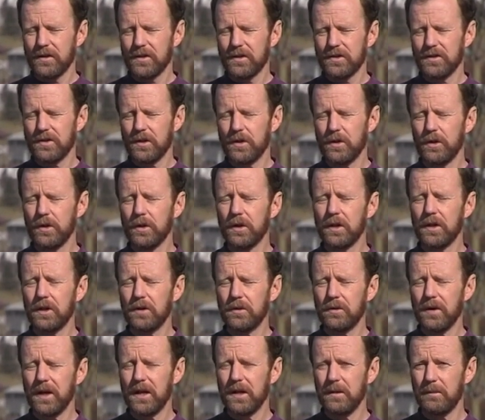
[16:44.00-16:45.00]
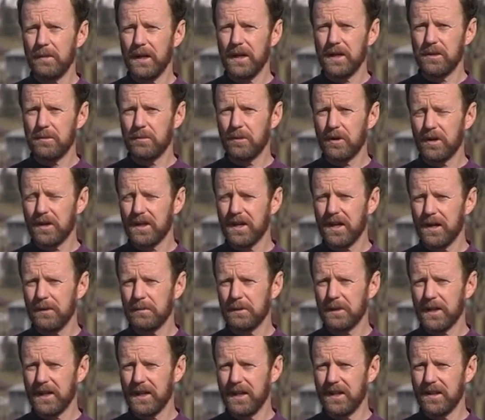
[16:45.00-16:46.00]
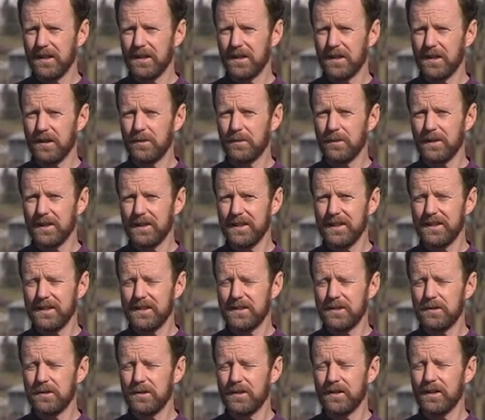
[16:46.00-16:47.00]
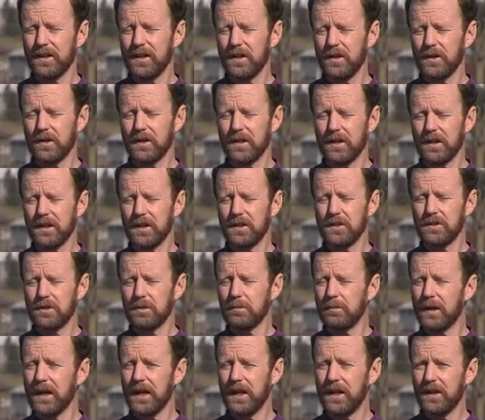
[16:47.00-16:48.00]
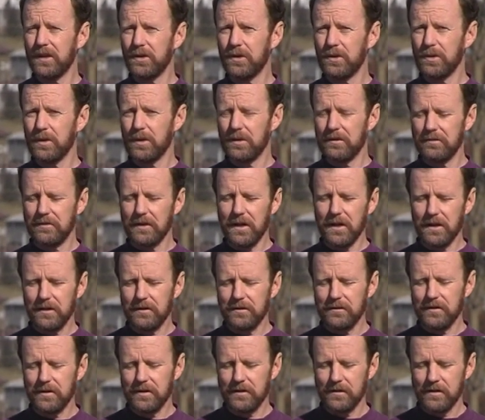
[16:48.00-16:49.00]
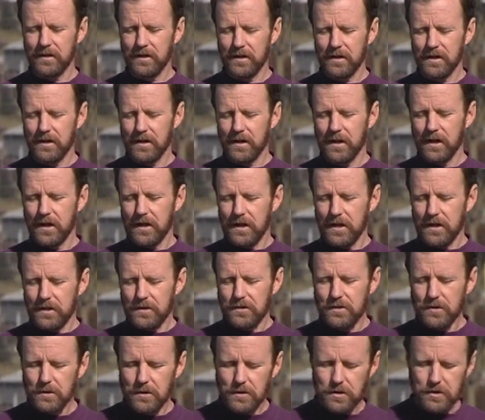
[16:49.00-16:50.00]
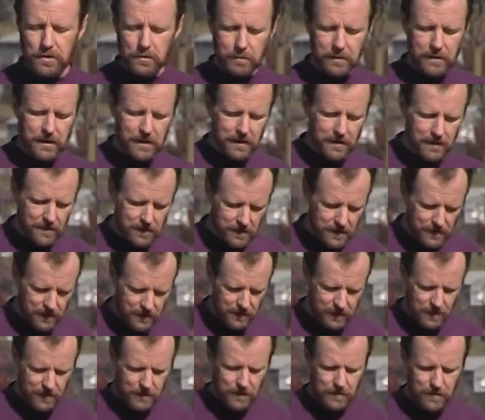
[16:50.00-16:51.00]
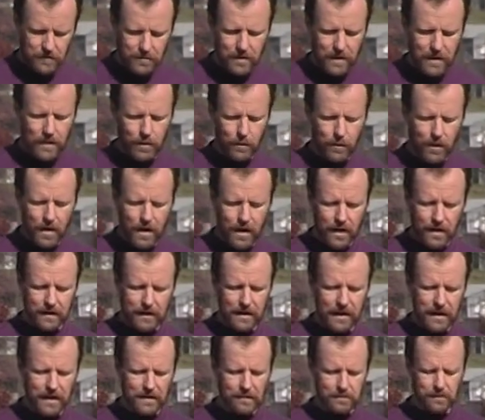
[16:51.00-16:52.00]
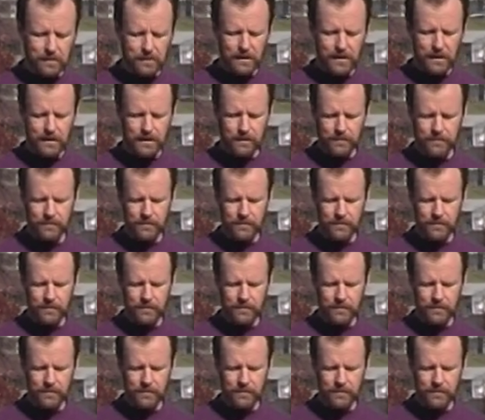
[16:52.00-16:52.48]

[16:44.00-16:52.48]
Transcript: So you're going to try to make it more complicated than it really is, and you're going to get your mind too involved. As soon as you begin to try to walk naturally,